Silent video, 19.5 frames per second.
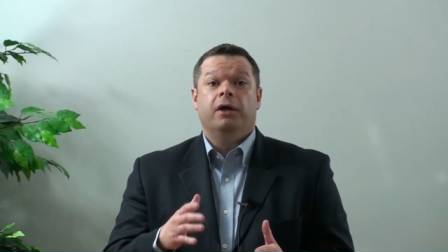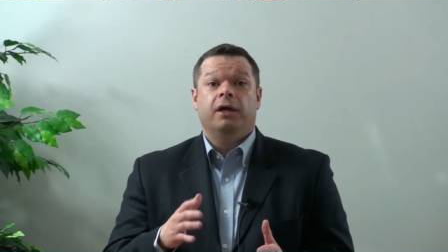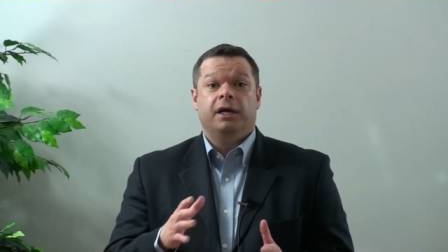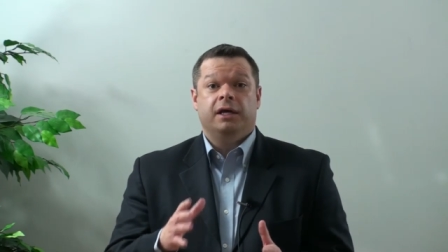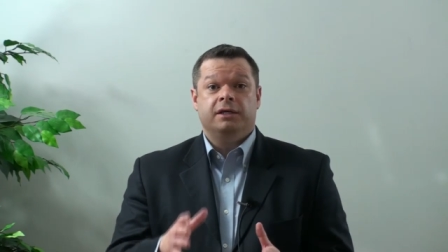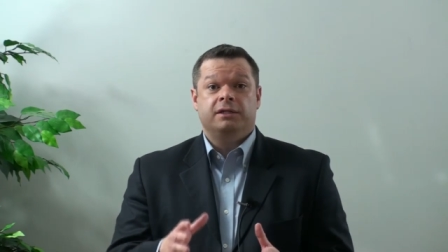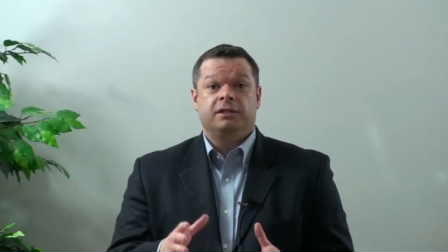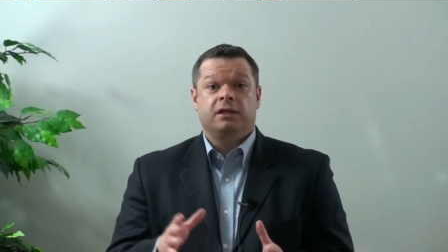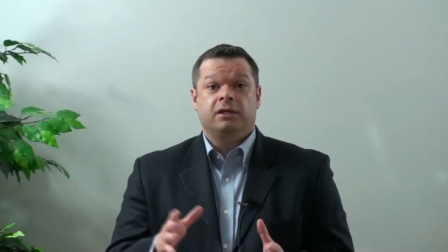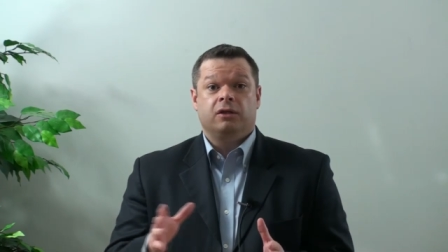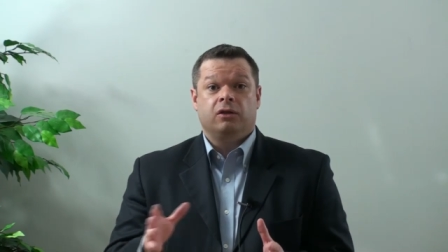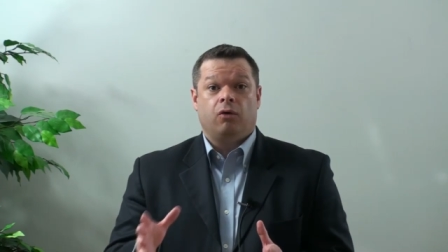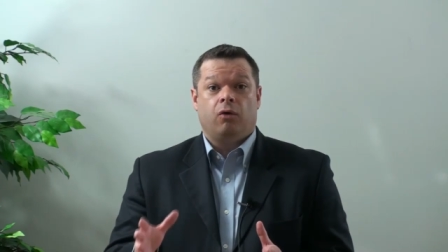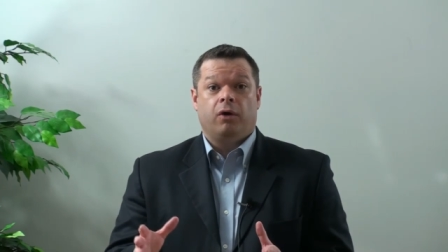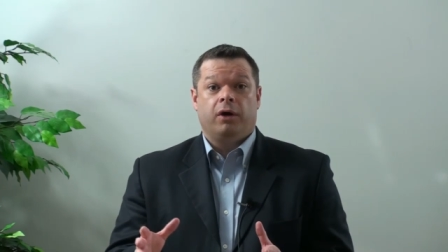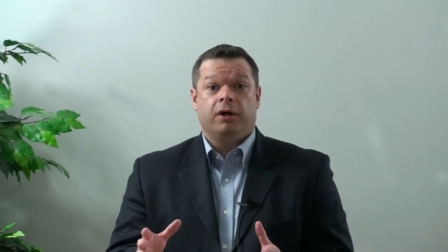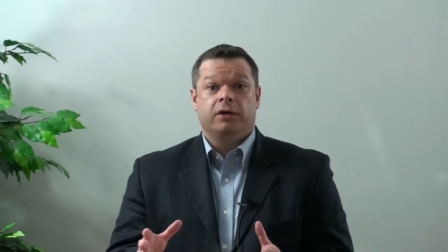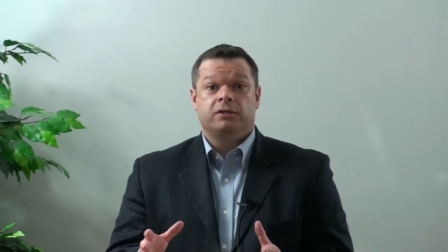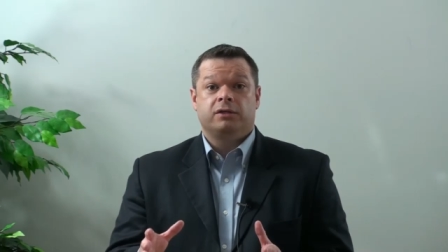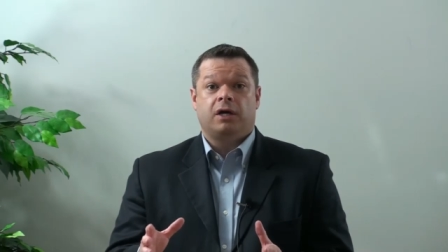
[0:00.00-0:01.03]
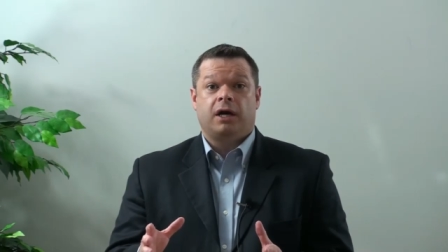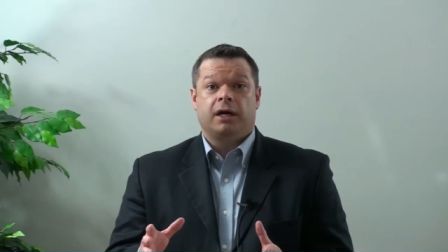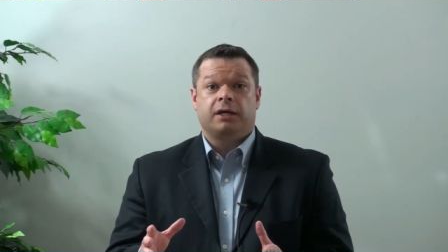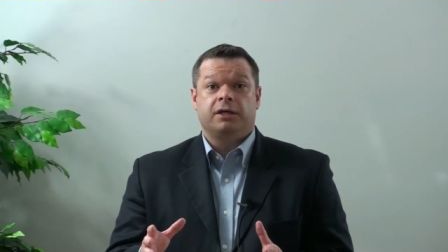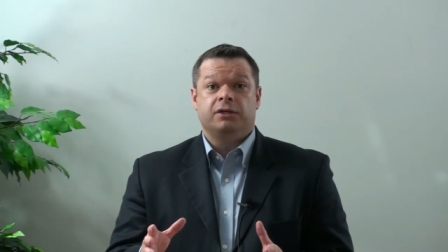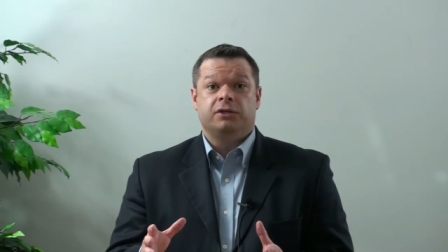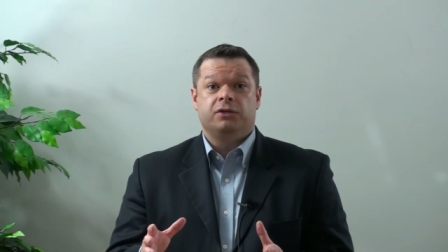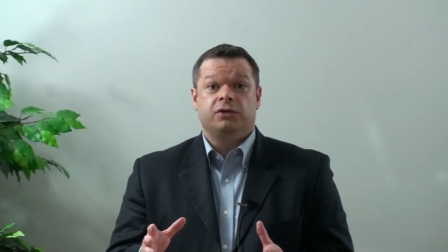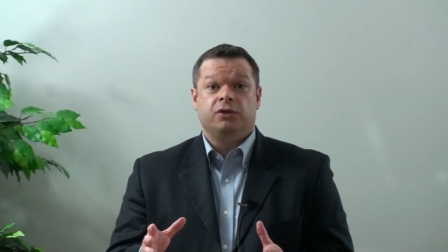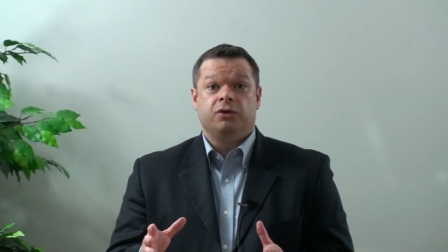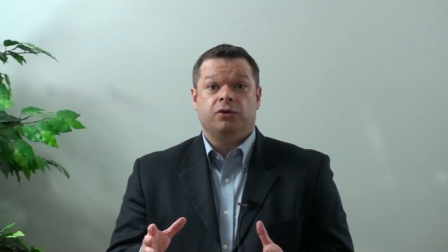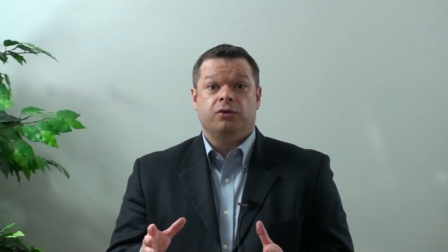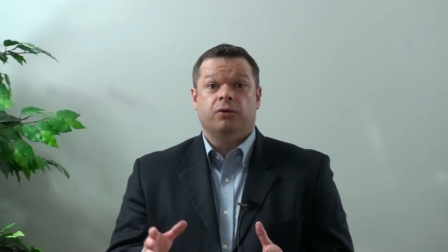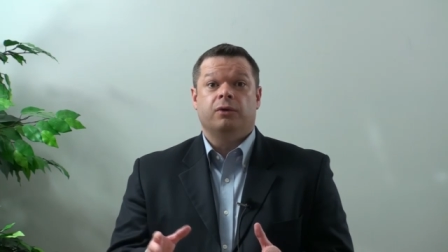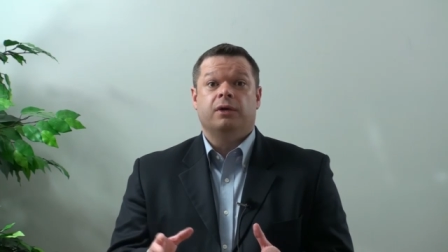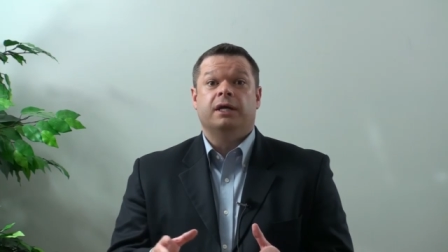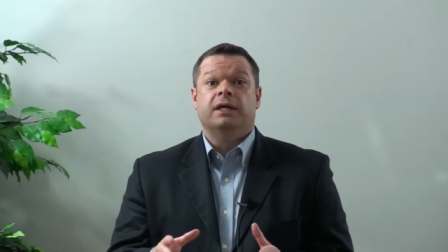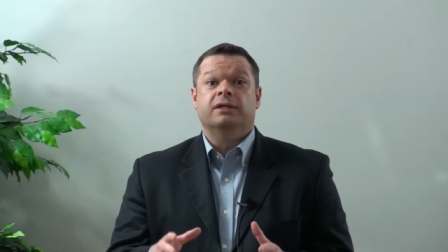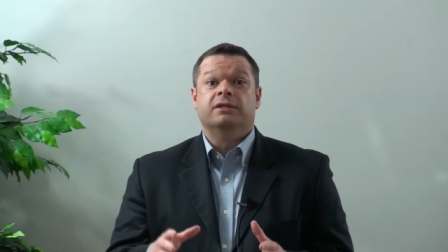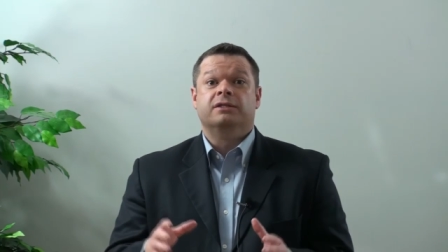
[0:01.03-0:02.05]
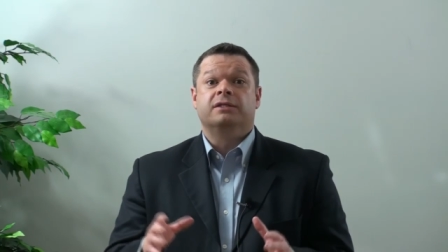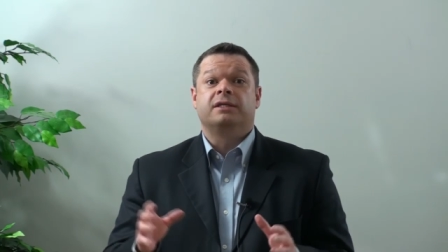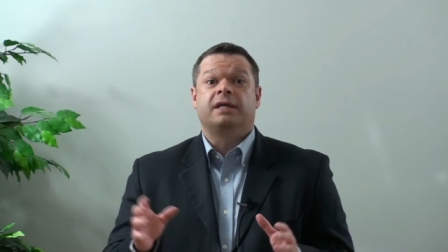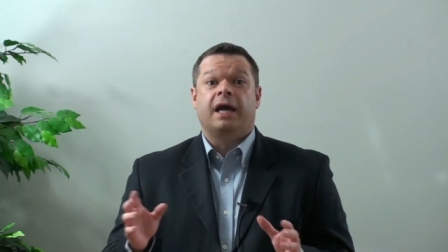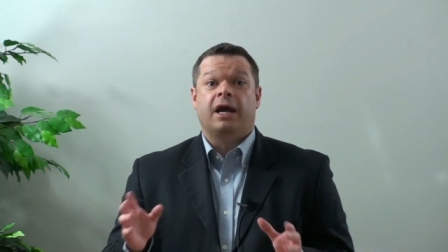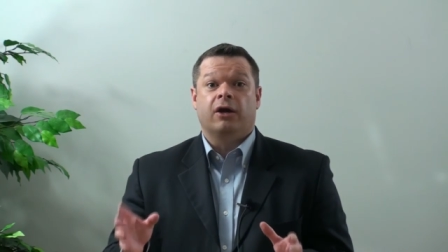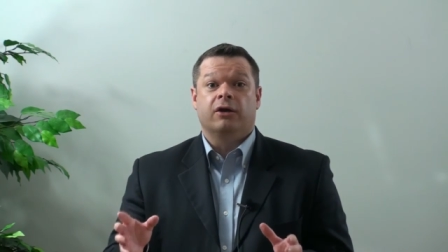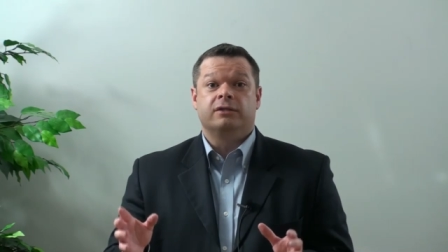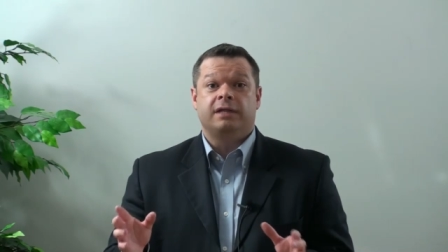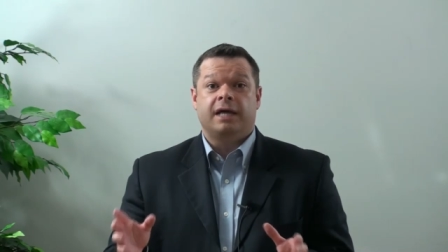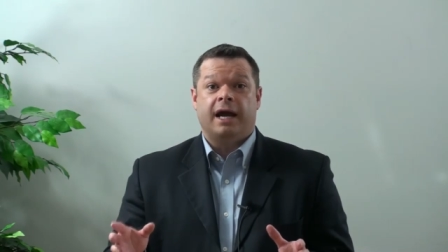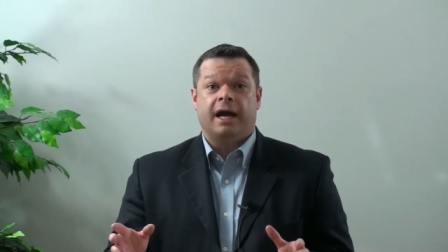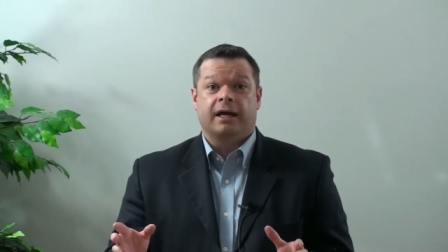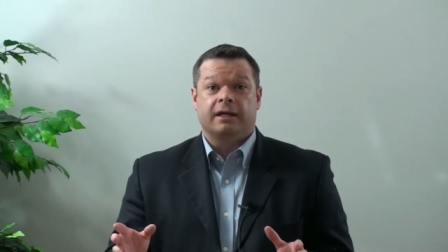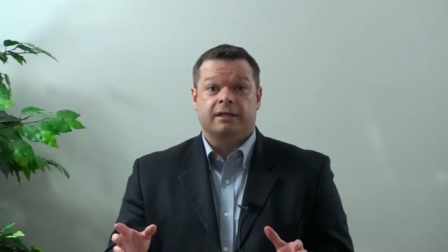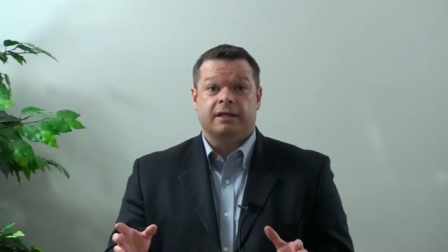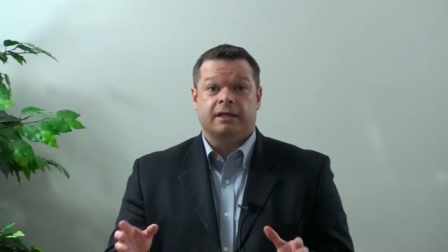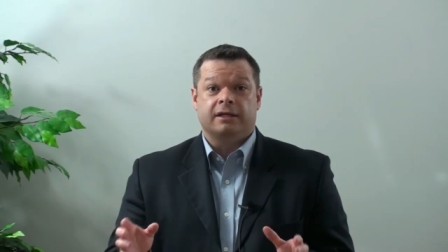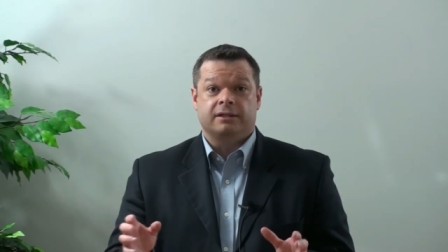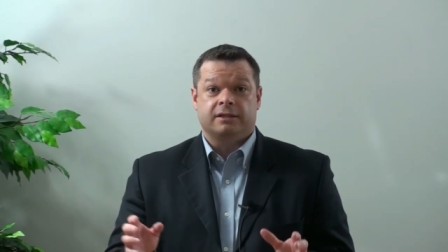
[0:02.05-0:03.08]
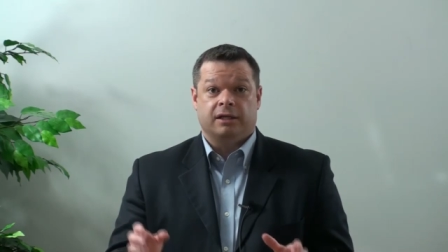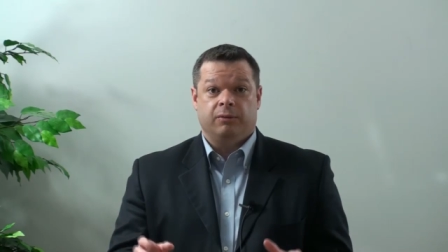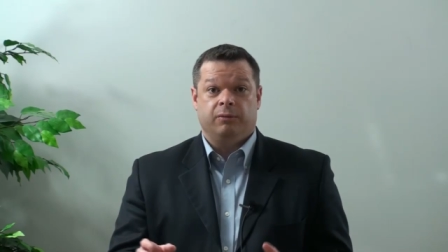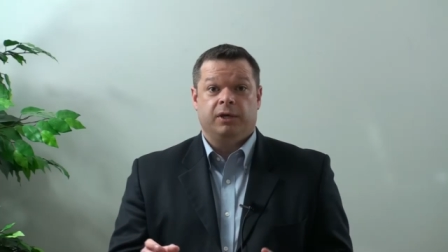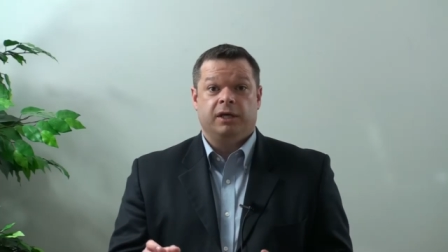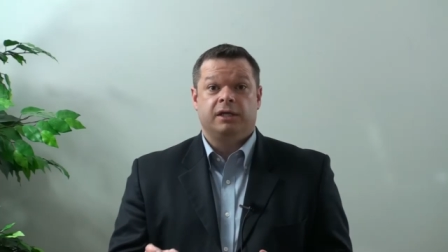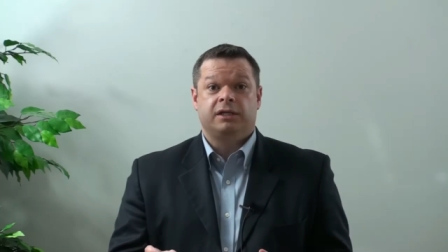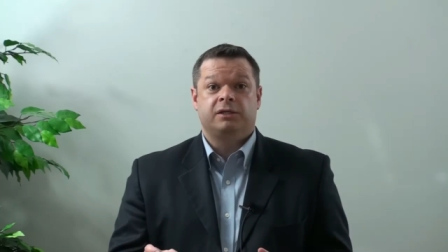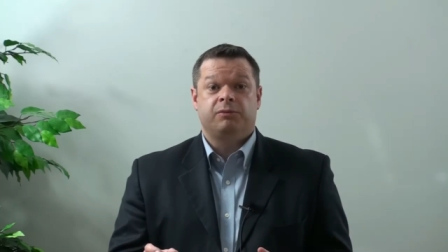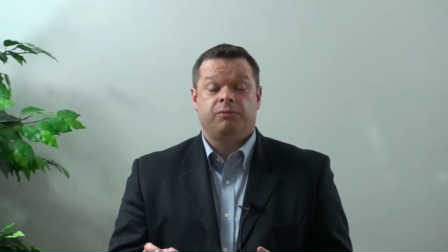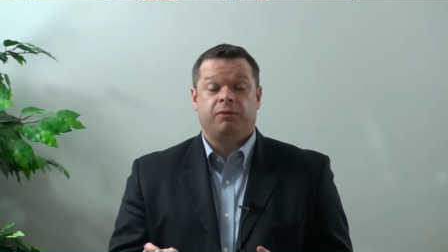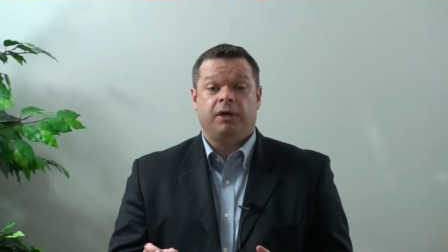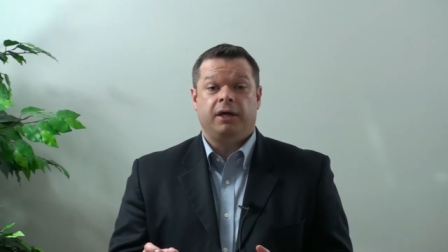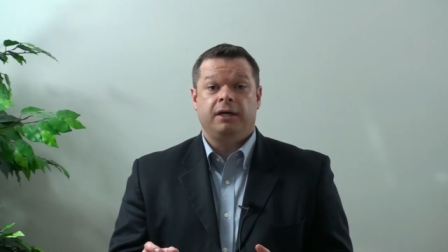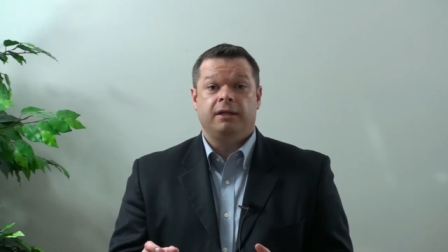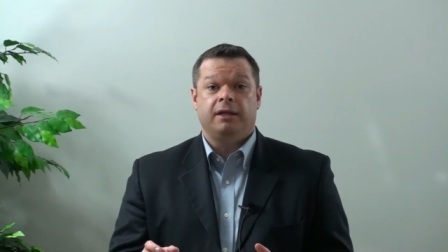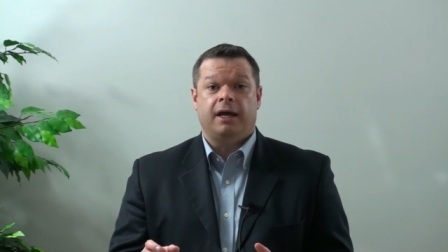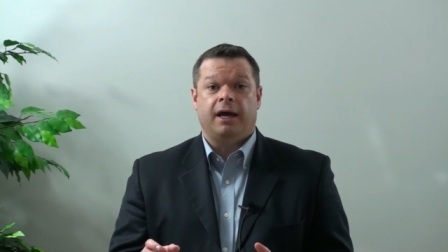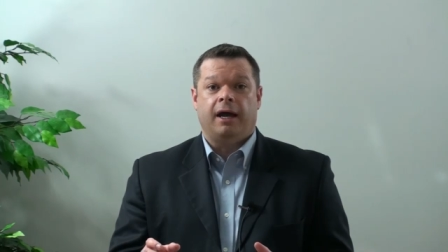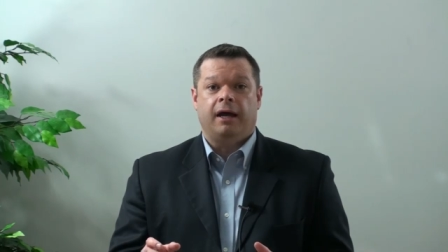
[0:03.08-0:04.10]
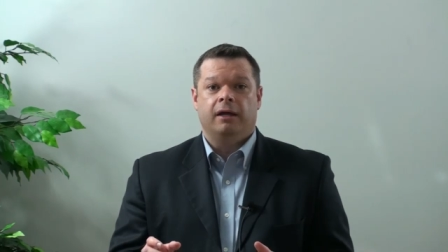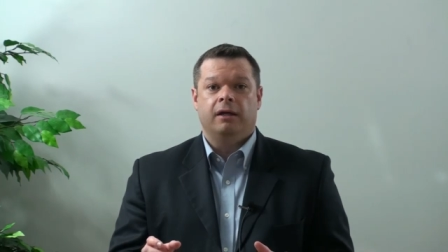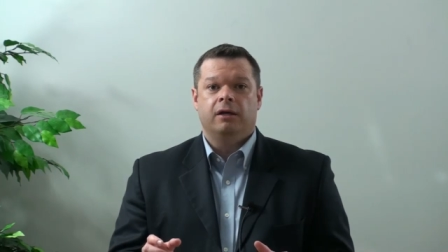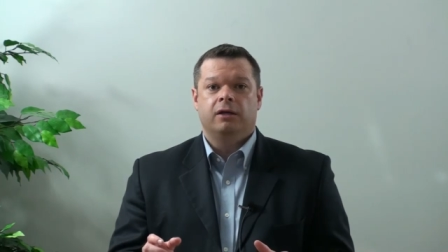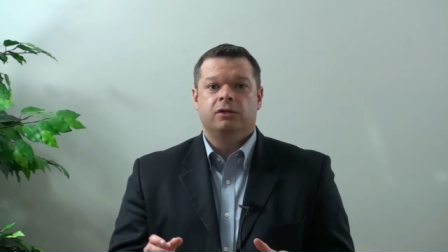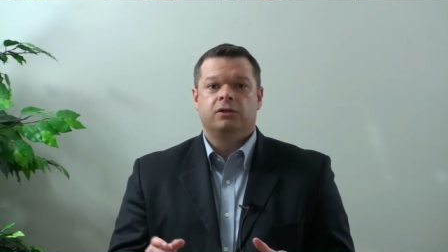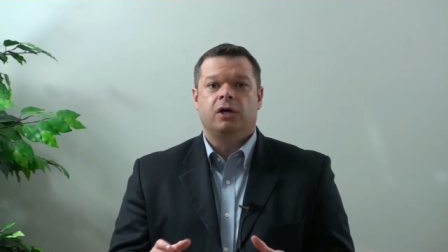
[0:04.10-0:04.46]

is the lawyer talking to you in scare tactics? Let me explain that.